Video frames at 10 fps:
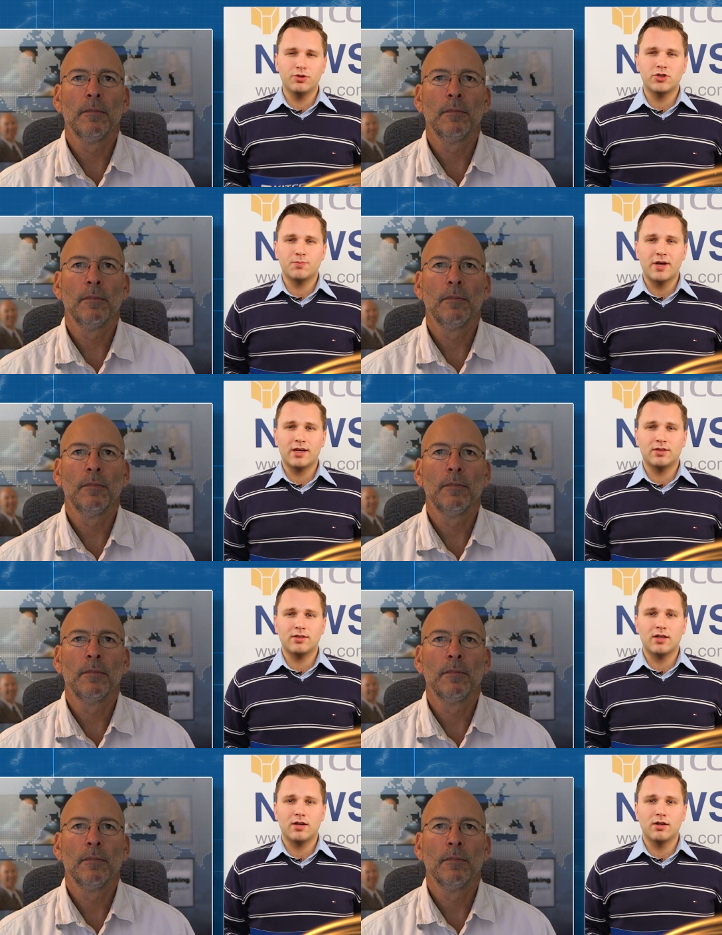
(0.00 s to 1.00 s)
Speaker 1: you
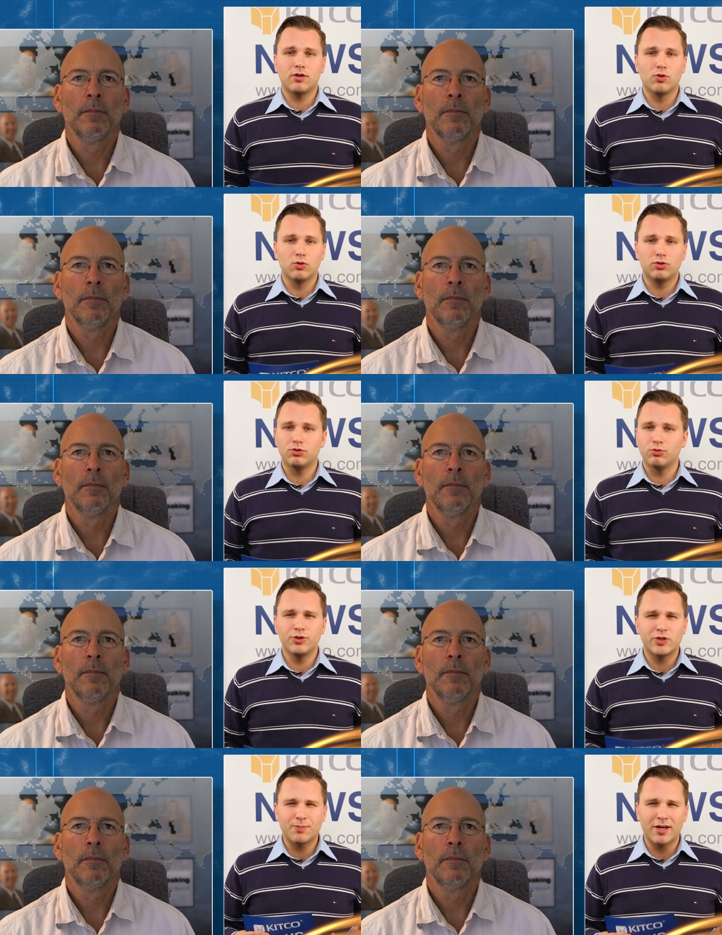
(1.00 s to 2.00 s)
expect gold to do? What
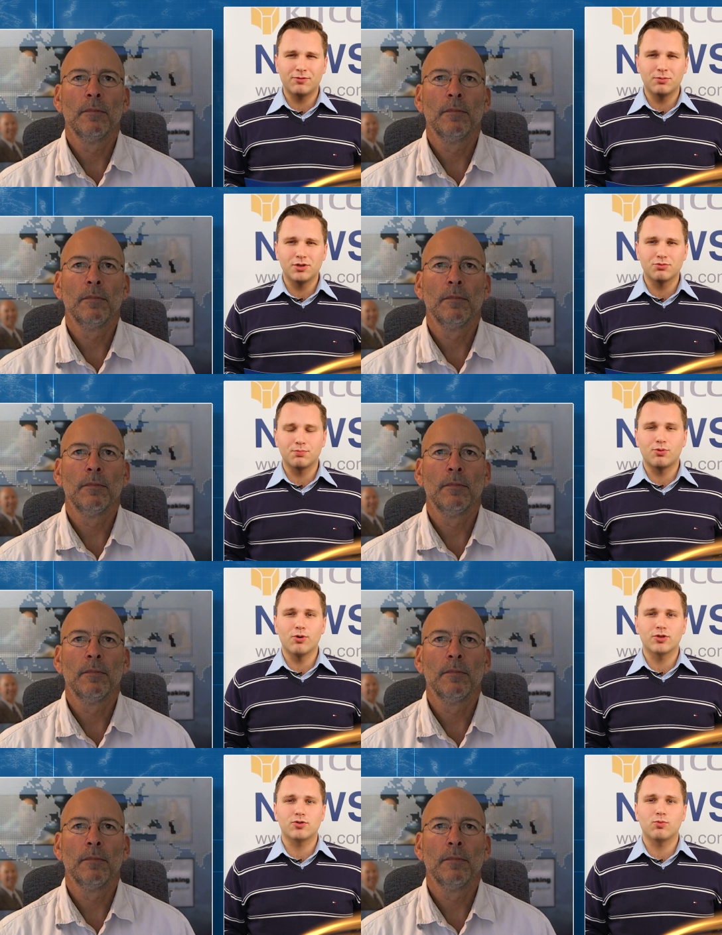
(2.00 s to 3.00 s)
do you expect from these
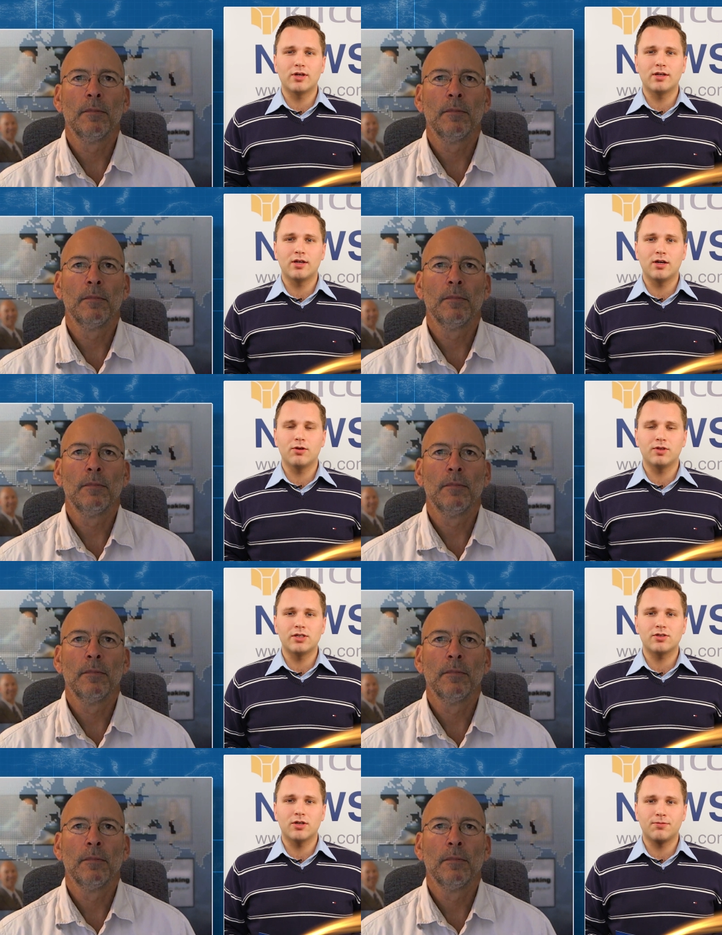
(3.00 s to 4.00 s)
reports when
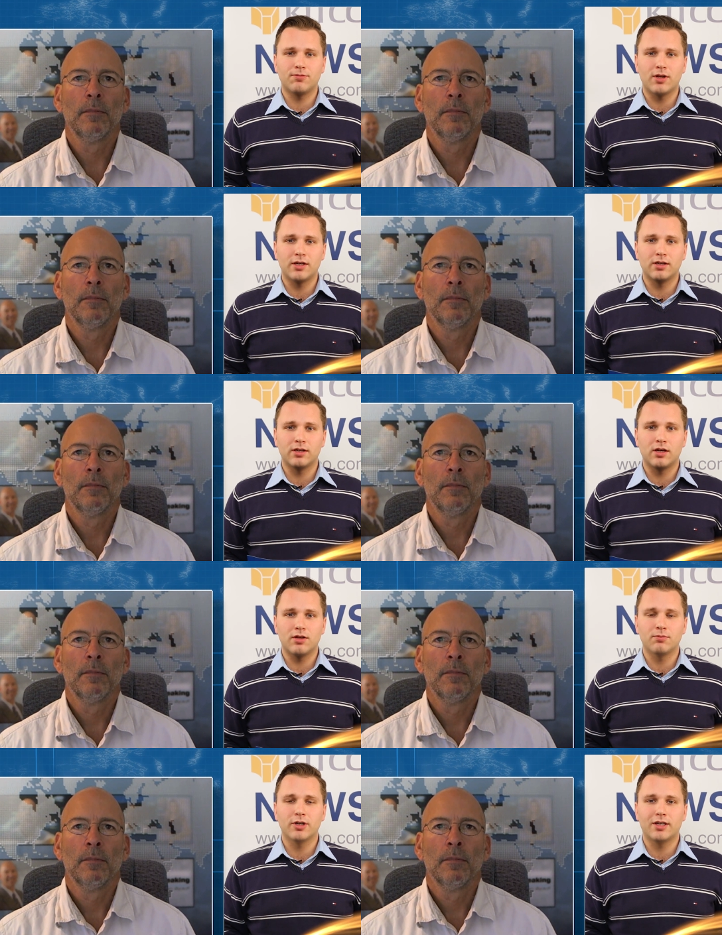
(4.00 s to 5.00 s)
they start flooding
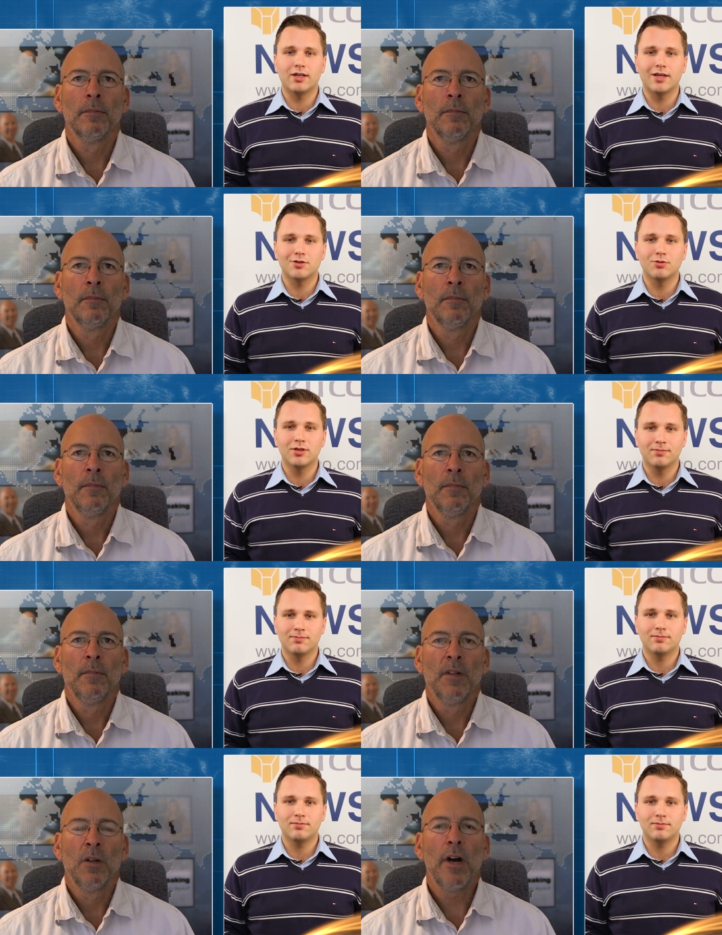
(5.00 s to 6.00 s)
the market next week?
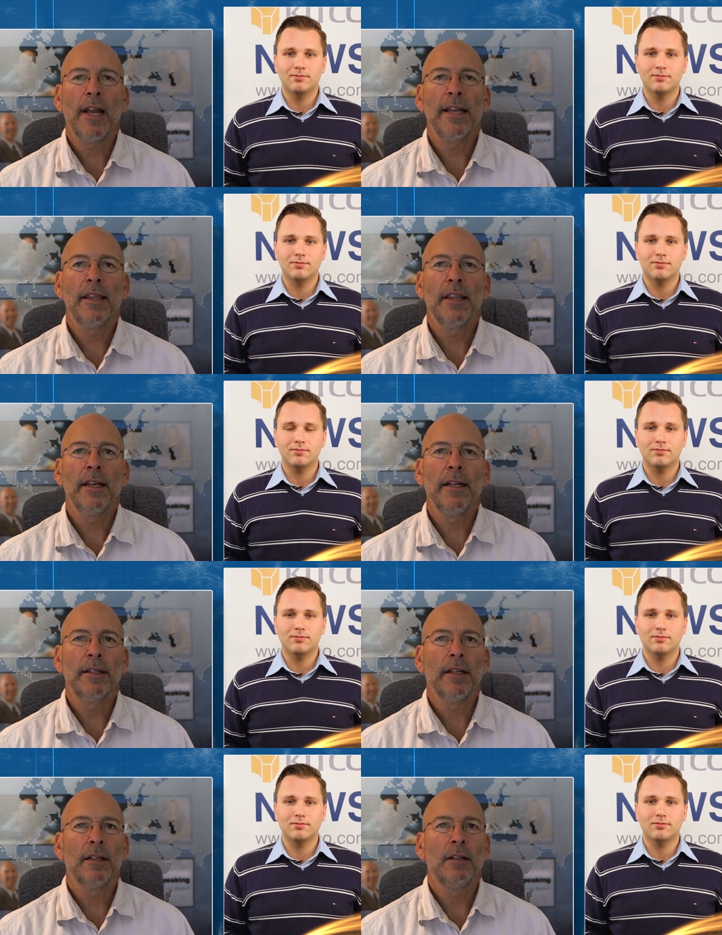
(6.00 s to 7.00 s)
Speaker 2: Well, I think
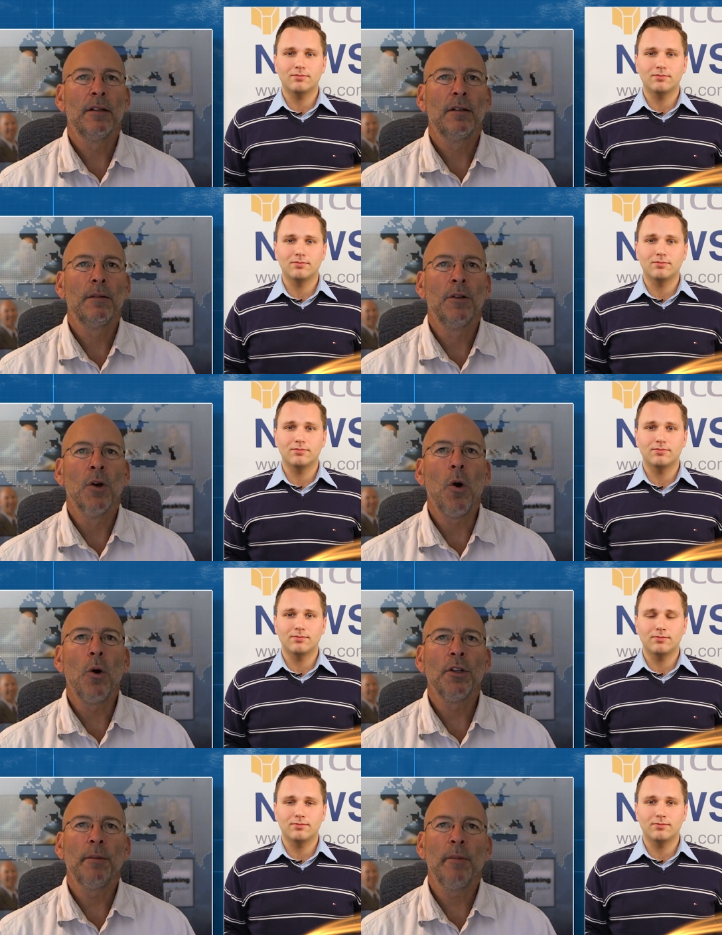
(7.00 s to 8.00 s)
that
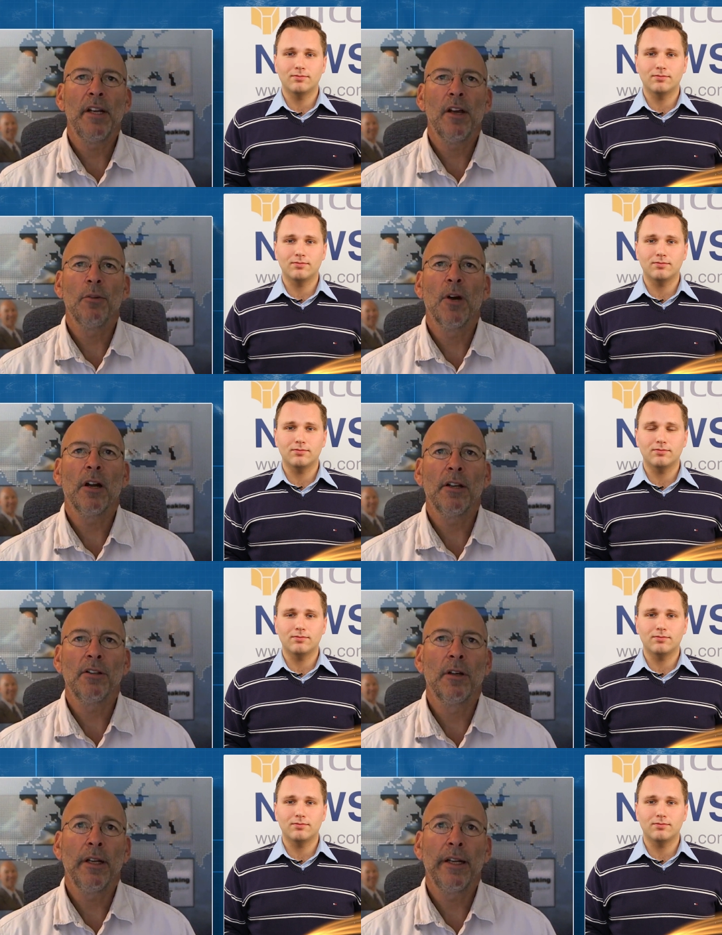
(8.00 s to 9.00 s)
gold and many other
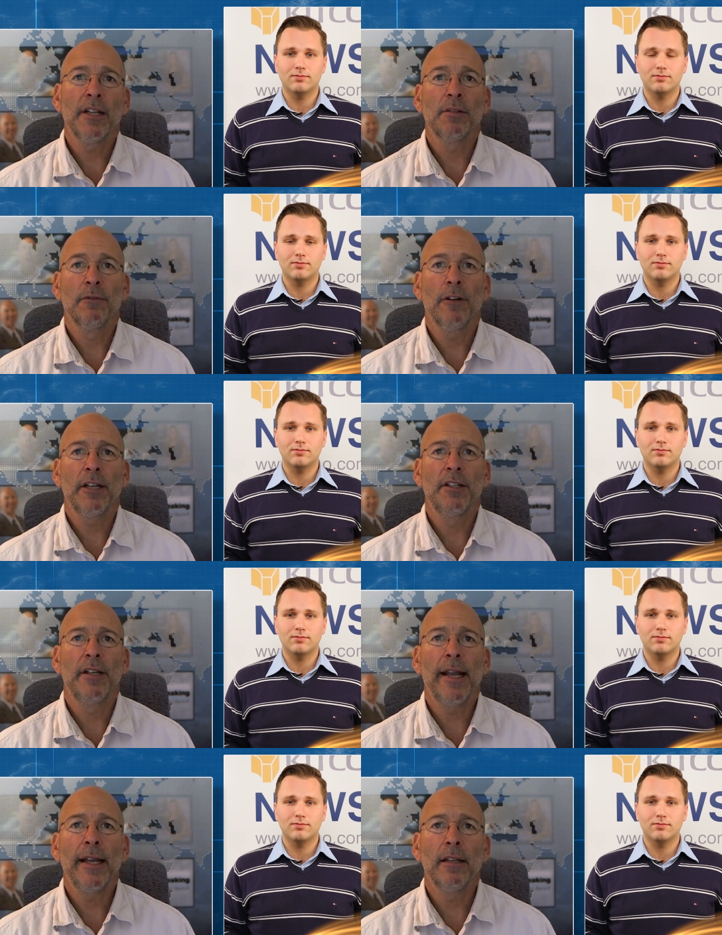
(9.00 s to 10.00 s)
markets are going to get some
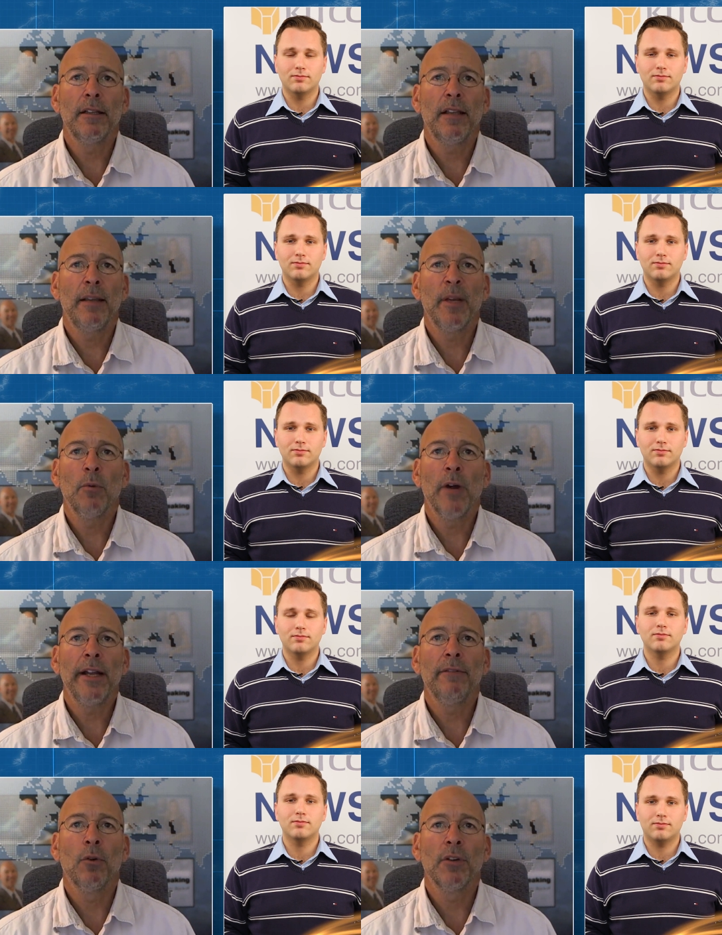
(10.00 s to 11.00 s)
fresh data that they've been
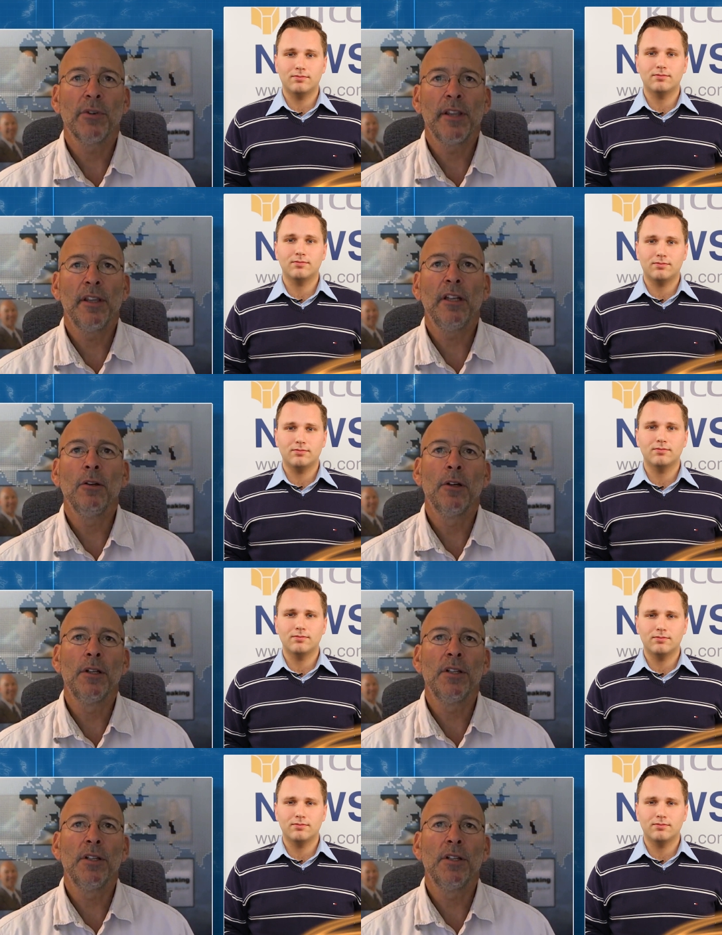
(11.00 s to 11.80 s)
waiting for, so I think you